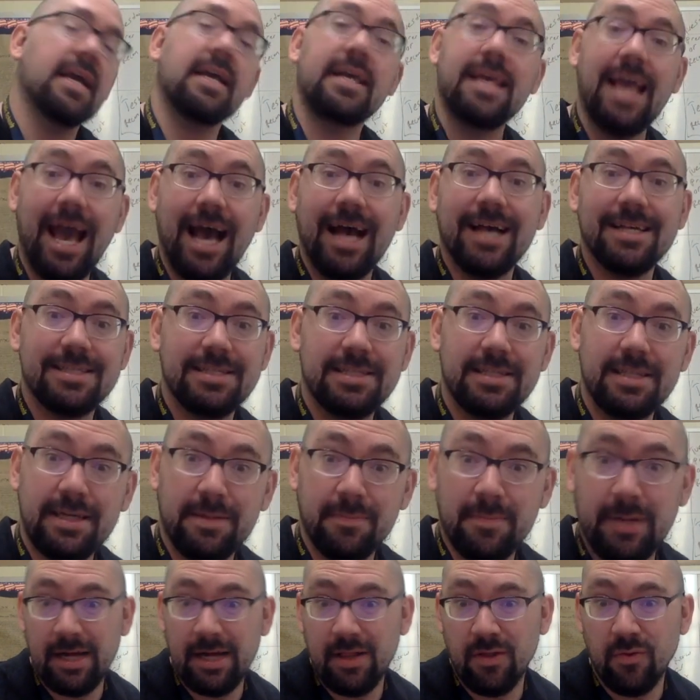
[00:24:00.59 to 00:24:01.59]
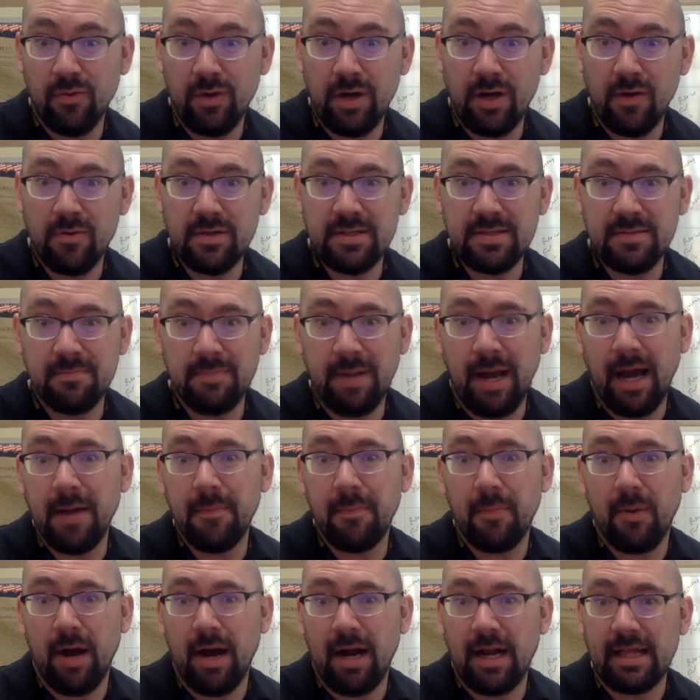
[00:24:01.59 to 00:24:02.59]
Gasoline, the way, was a
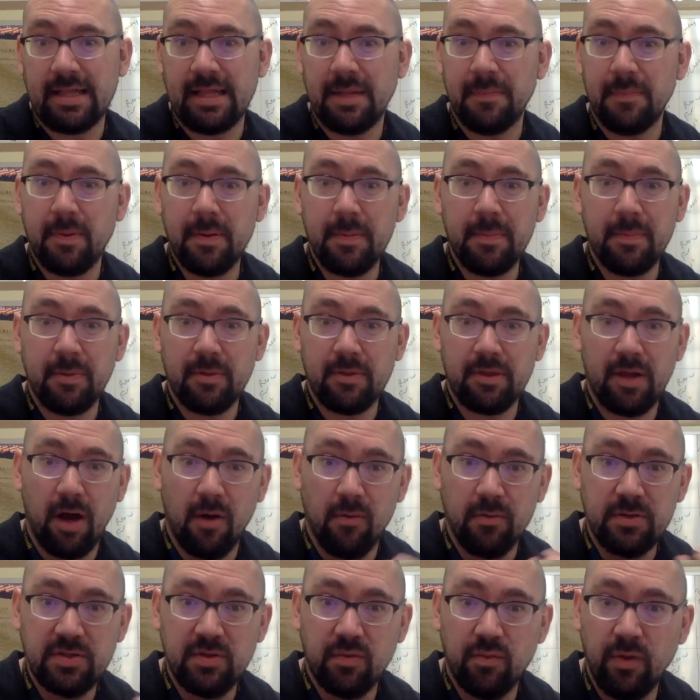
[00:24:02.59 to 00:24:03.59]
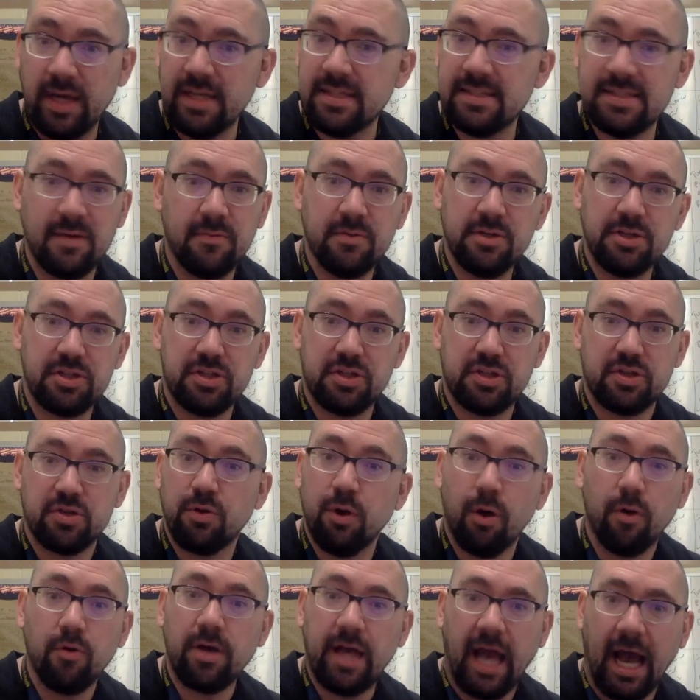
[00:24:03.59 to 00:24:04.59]
byproduct that people thought was a waste. They would just
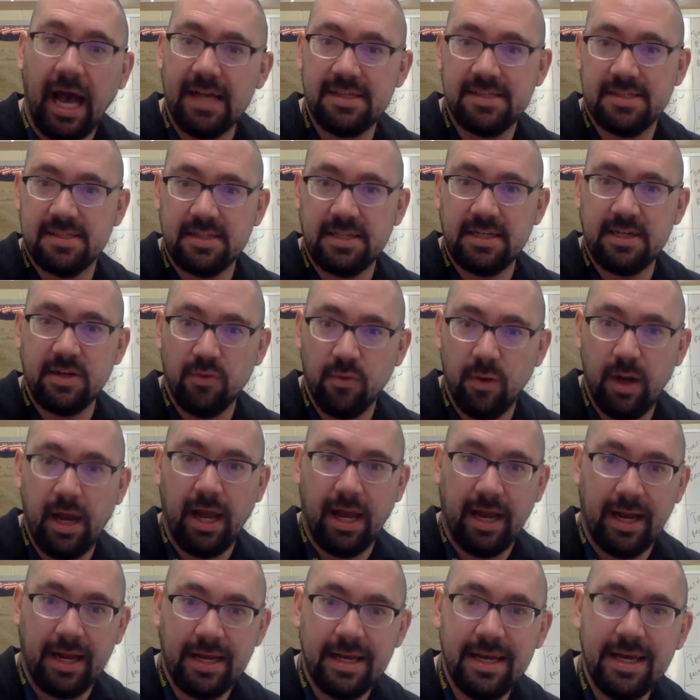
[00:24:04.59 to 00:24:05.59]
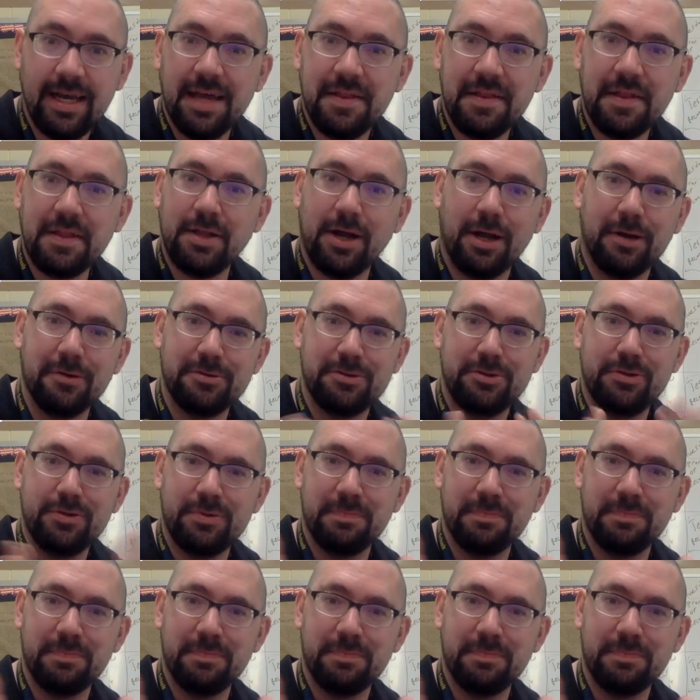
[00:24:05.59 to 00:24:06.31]
throw gasoline away. They thought it was too